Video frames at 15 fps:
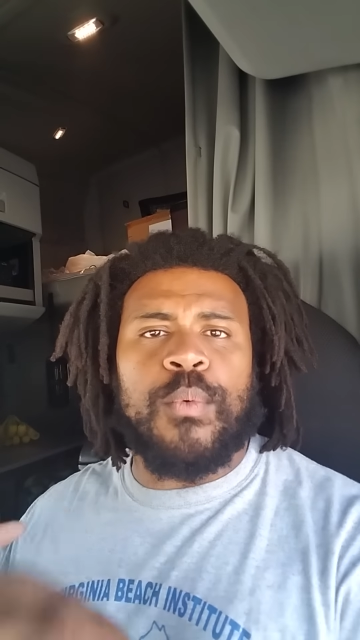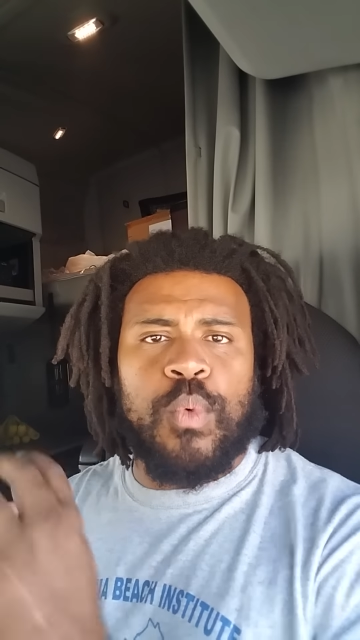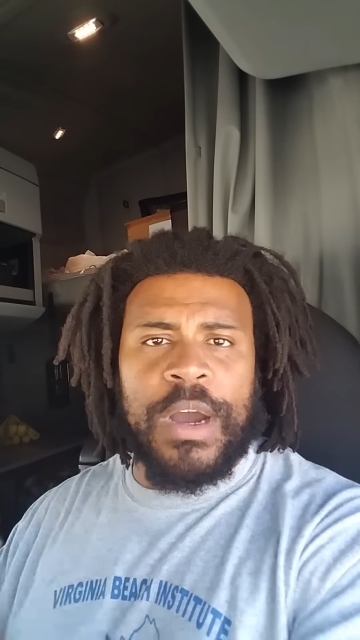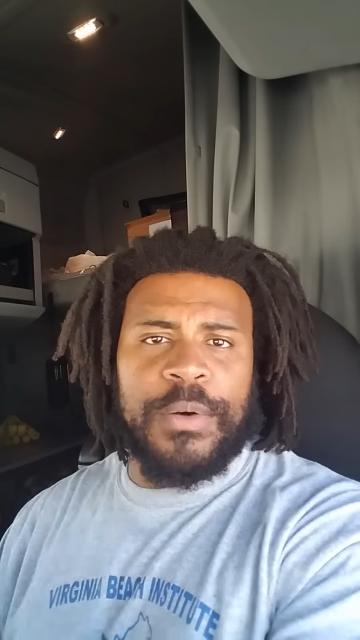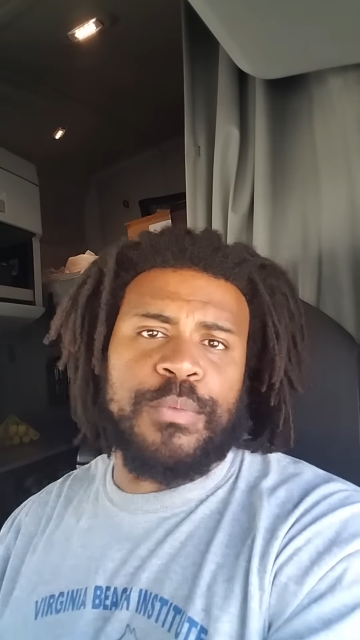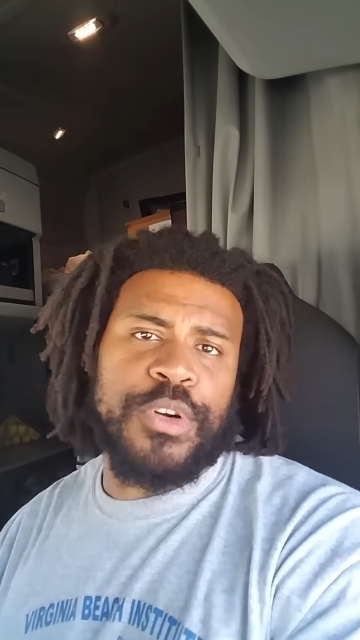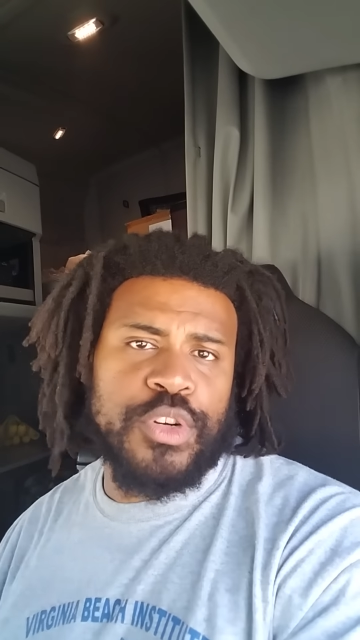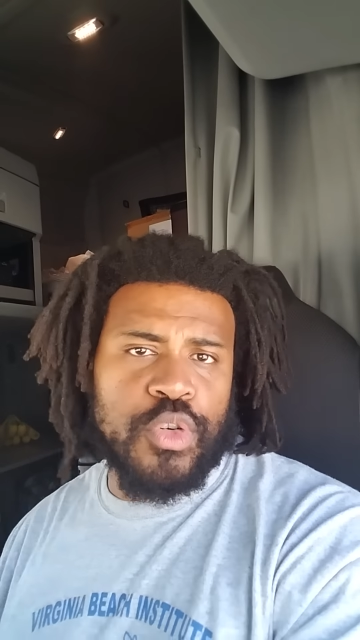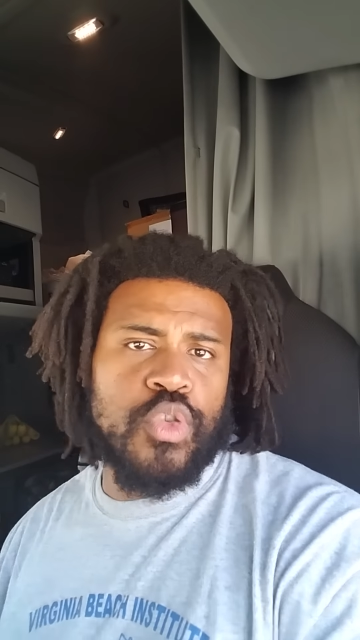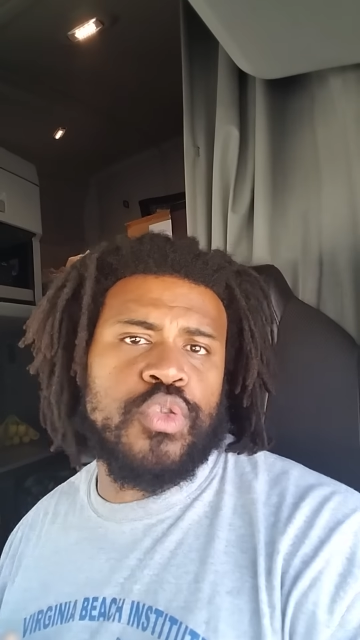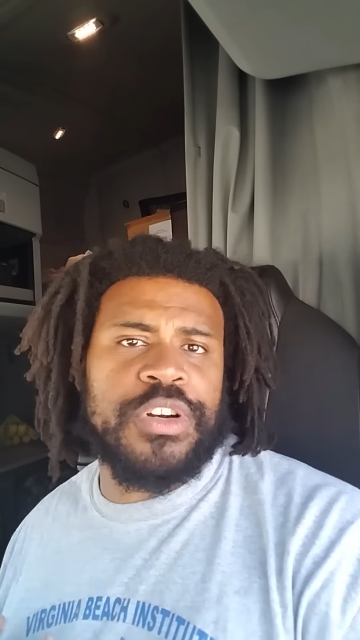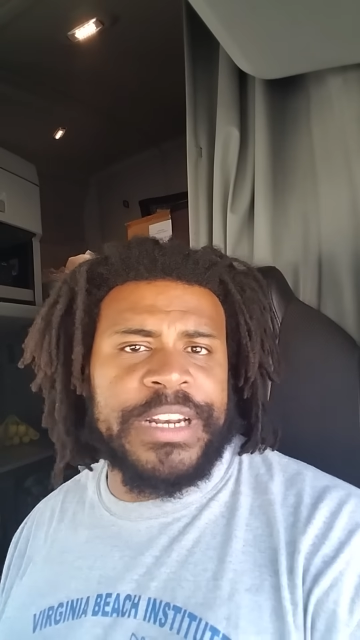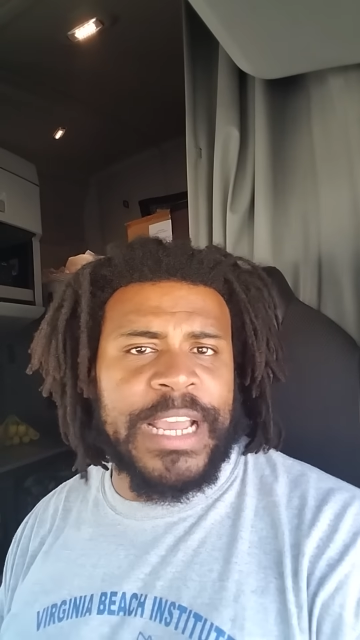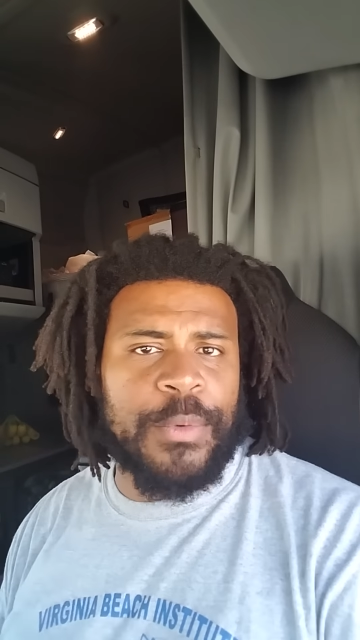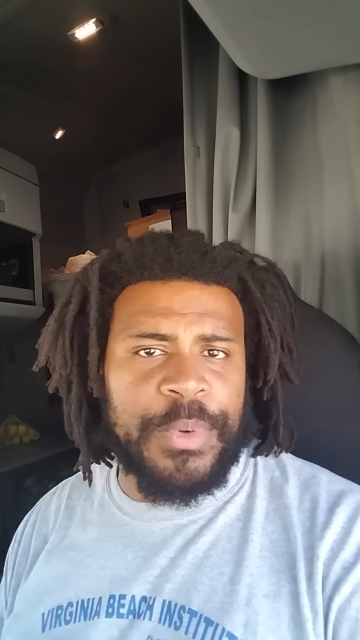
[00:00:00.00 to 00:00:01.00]
one
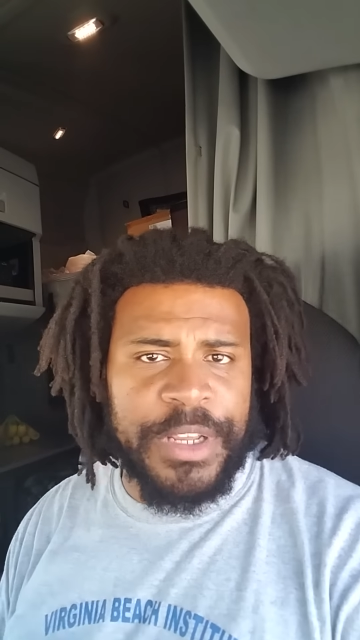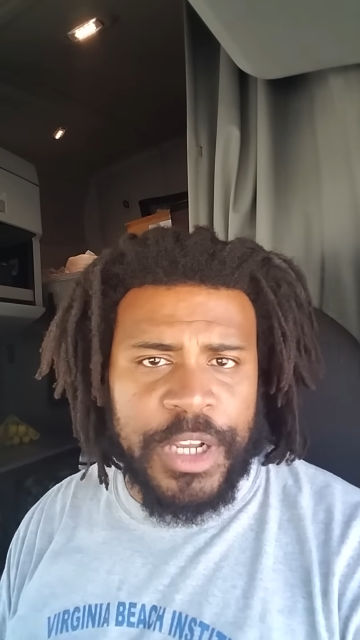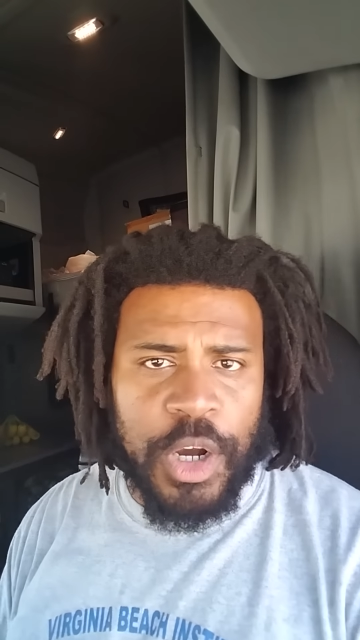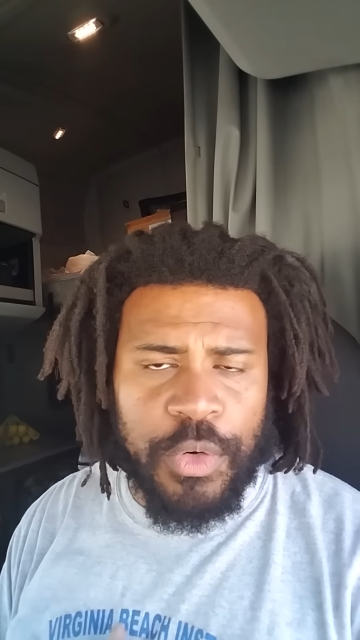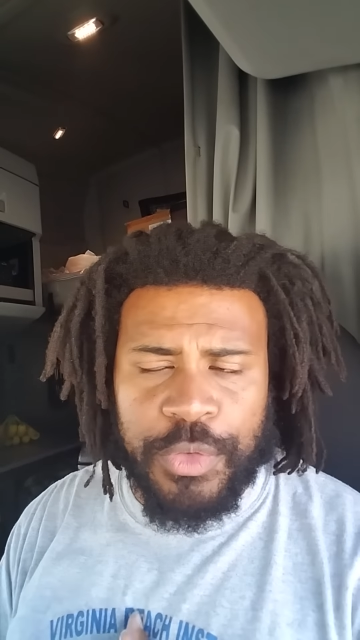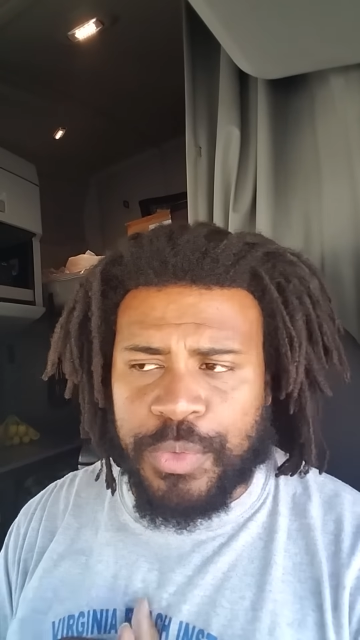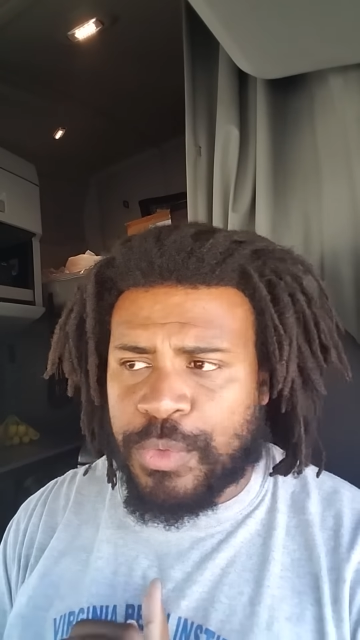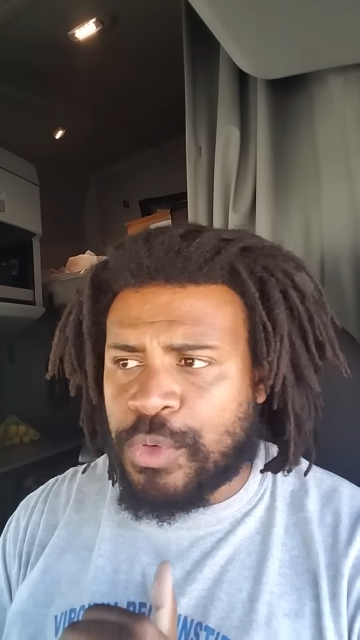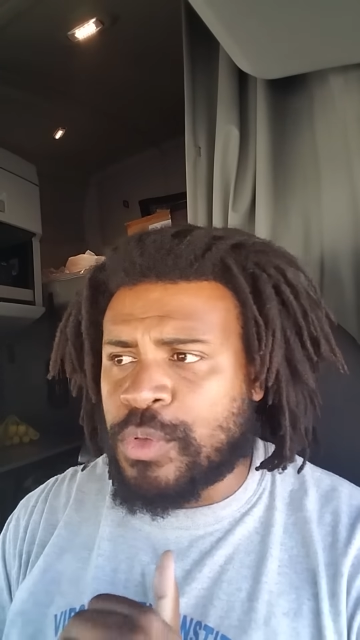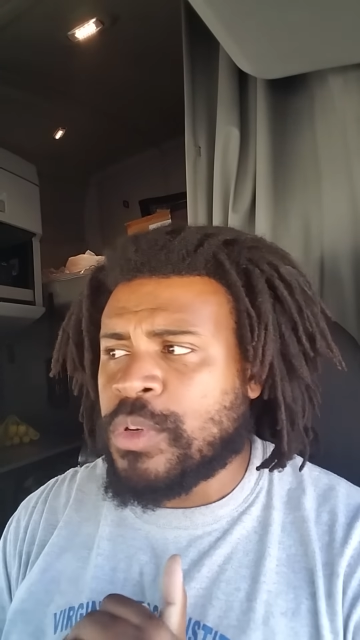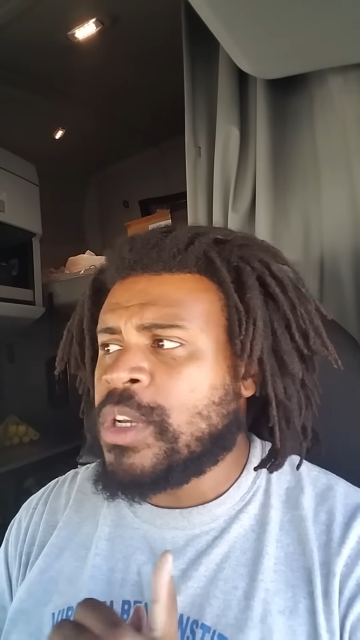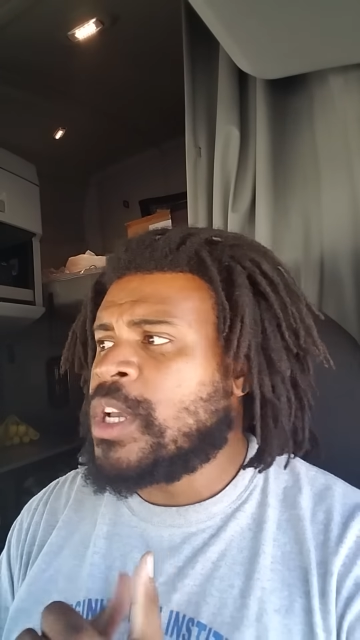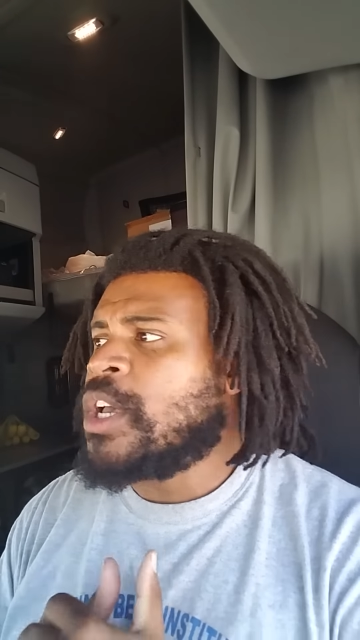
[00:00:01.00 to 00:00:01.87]
recruiter that we go through